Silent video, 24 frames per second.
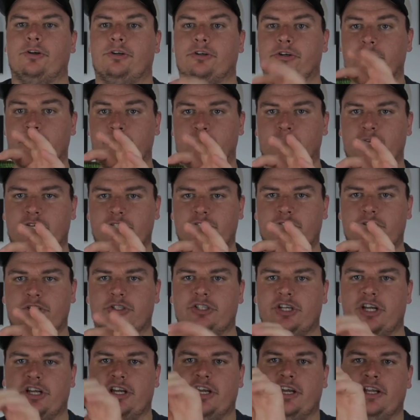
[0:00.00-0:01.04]
You're gonna pitch your
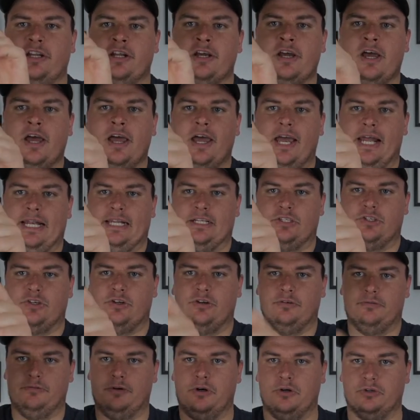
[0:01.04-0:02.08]
jig in and it's
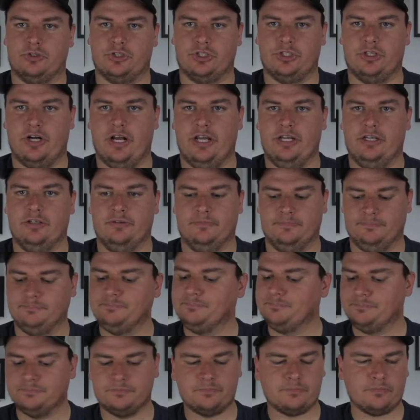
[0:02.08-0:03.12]
gonna fall straight.
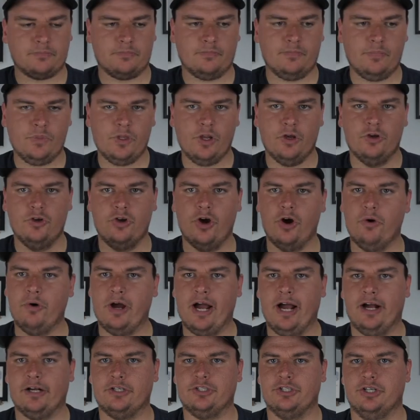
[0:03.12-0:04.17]
No
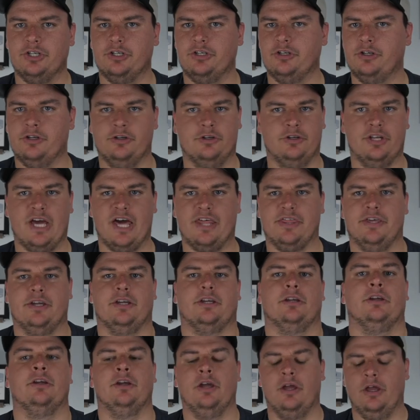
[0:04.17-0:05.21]
action,
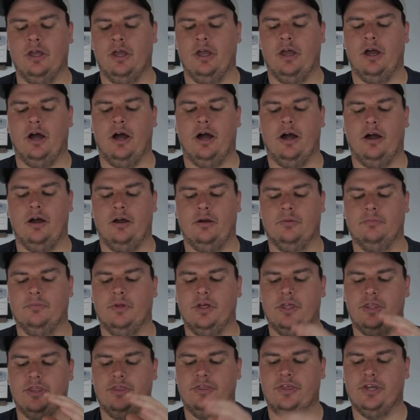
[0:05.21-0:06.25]
nothing.
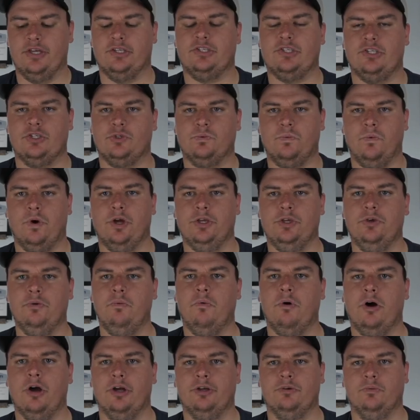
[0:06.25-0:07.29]
This is what you
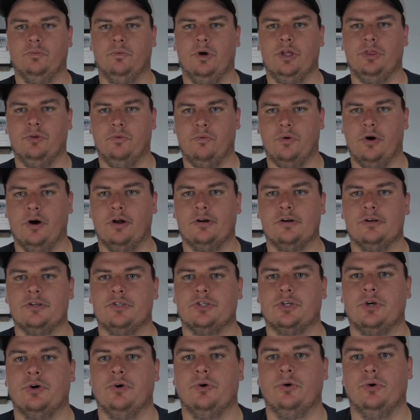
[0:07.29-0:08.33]
want when the water is
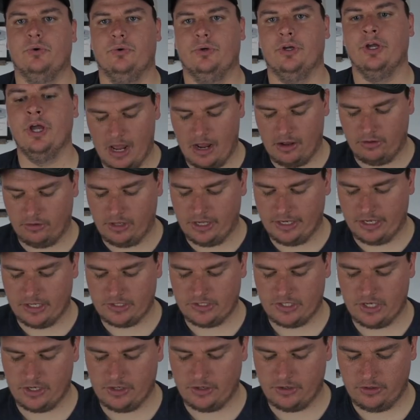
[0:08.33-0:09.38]
cold. Now, like I
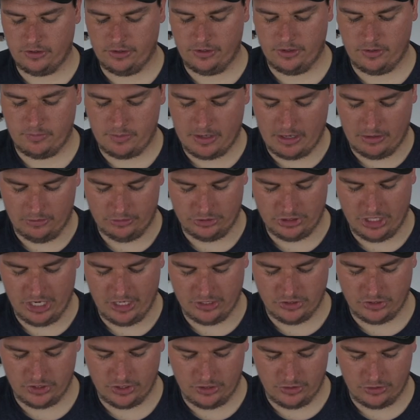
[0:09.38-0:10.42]
said earlier about
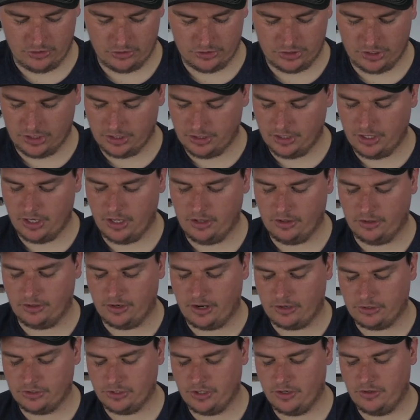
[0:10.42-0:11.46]
changing your jig color,
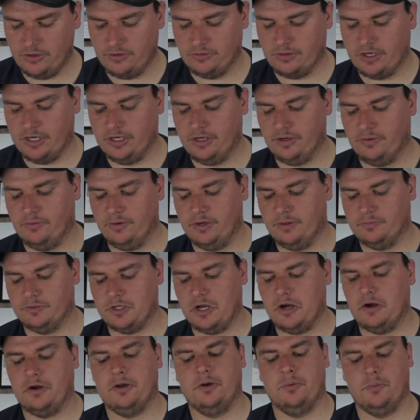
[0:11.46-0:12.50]
I'll show you right here what I'm
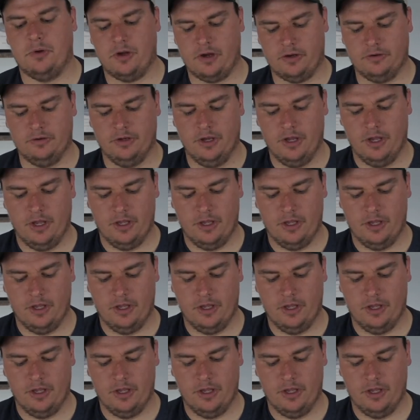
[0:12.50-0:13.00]
talking about.